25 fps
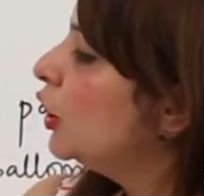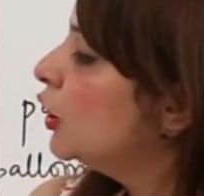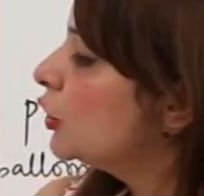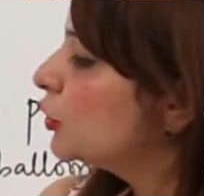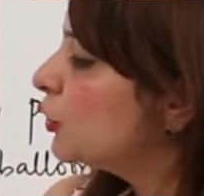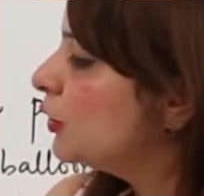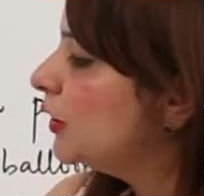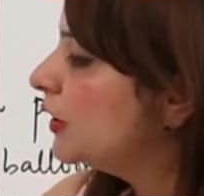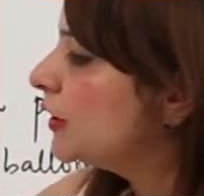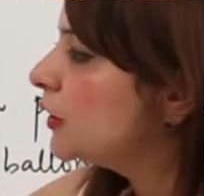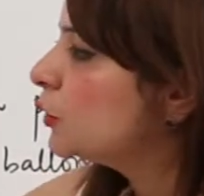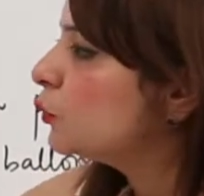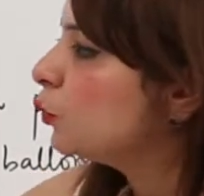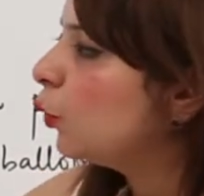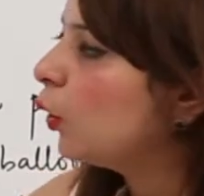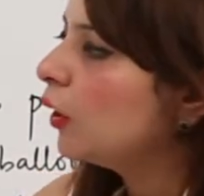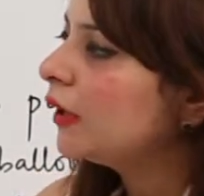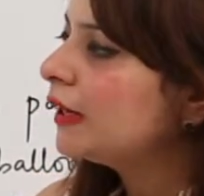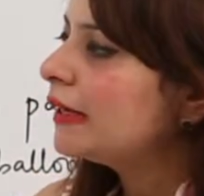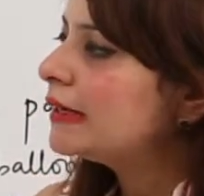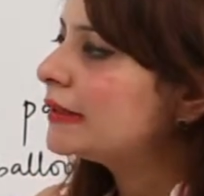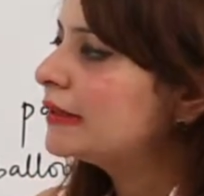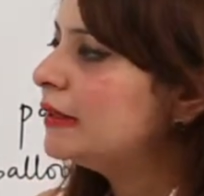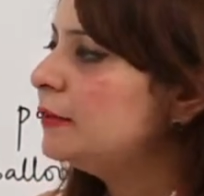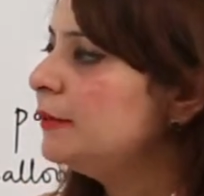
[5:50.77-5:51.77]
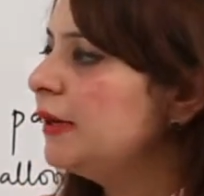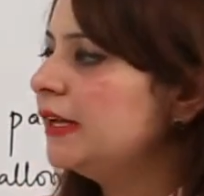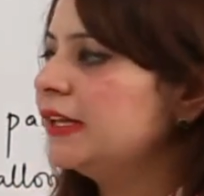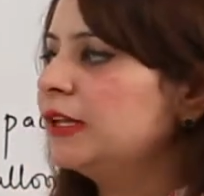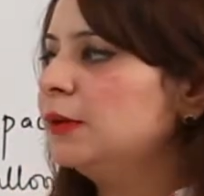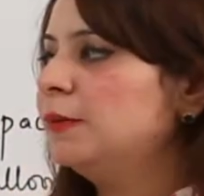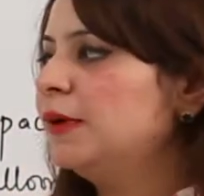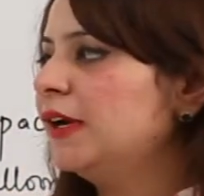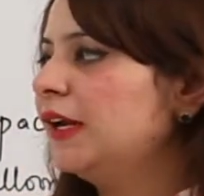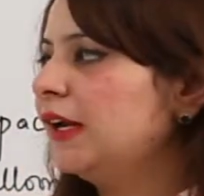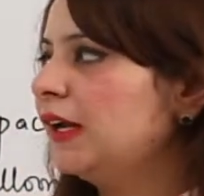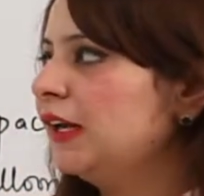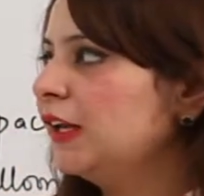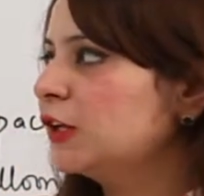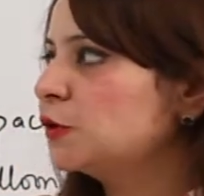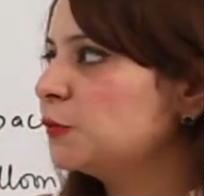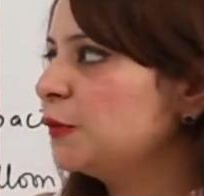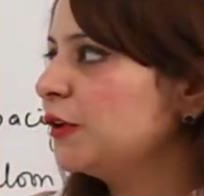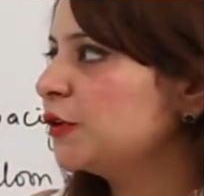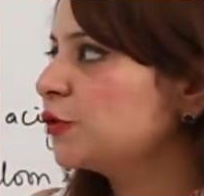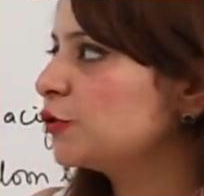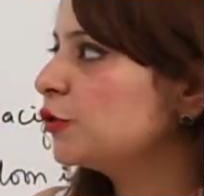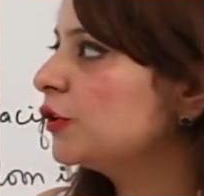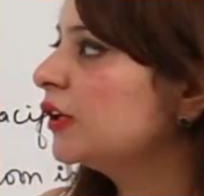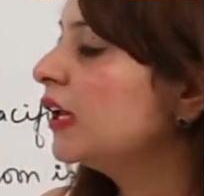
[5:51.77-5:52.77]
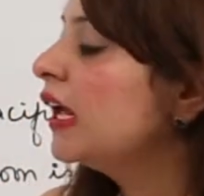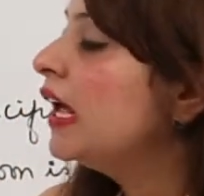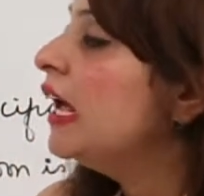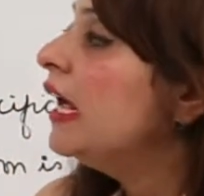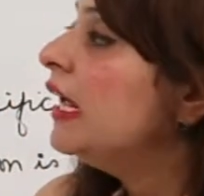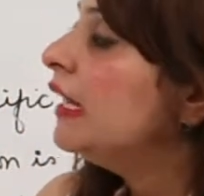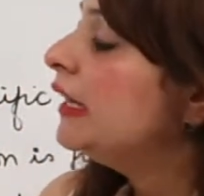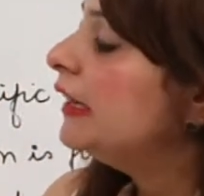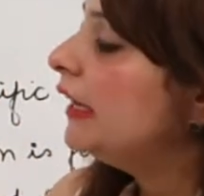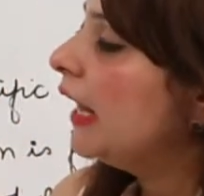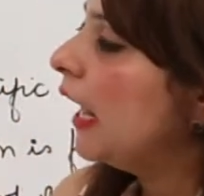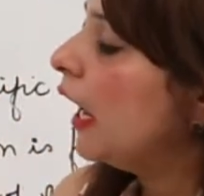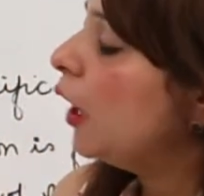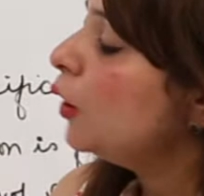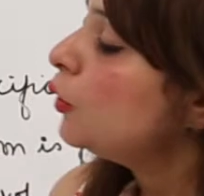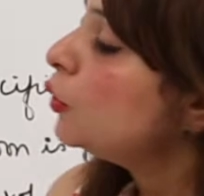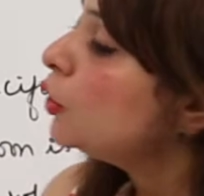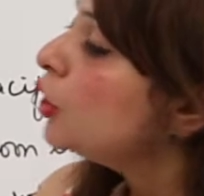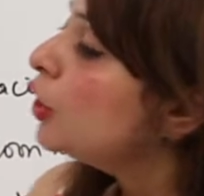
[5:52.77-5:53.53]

So this is what is the mathematical expression. Now